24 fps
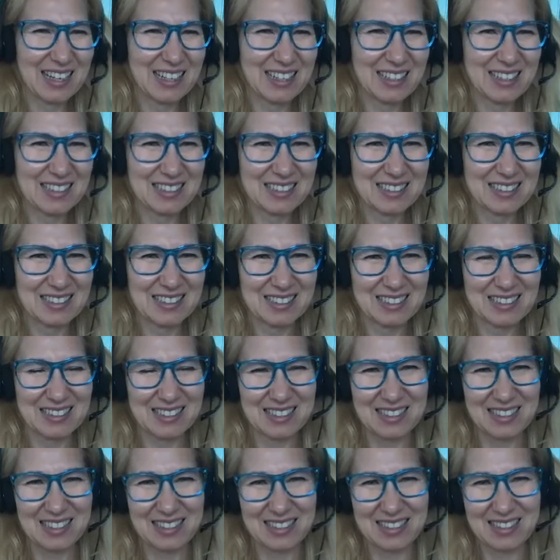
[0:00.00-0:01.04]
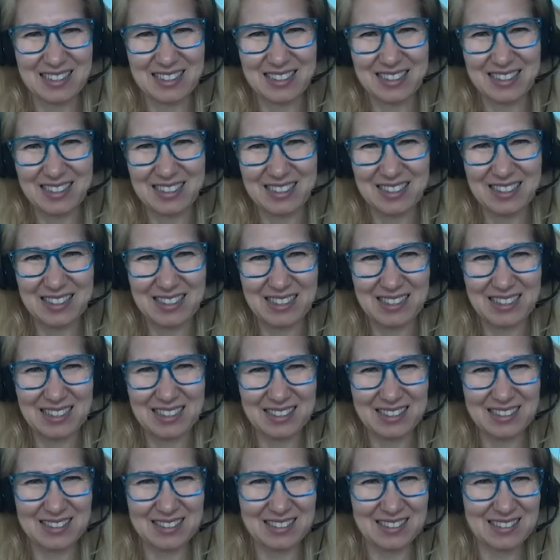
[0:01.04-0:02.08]

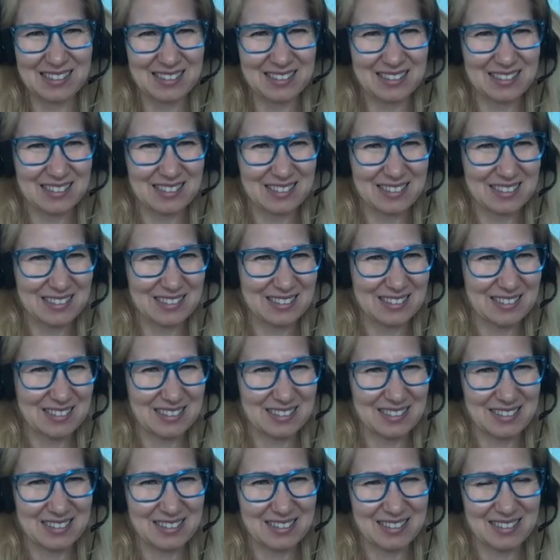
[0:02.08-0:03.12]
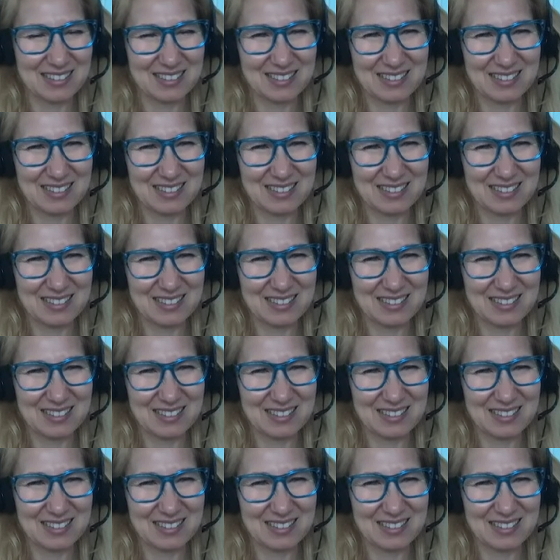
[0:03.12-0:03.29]
(silent)